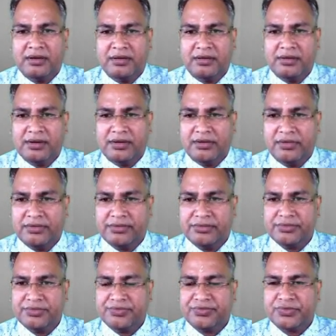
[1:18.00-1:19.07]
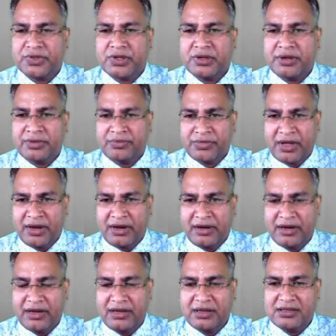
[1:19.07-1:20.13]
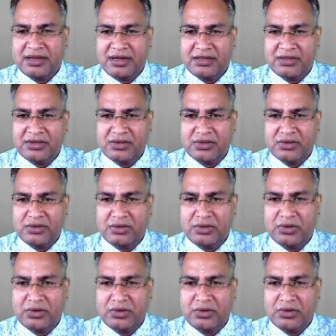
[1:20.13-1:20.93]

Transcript: Now, a tree is also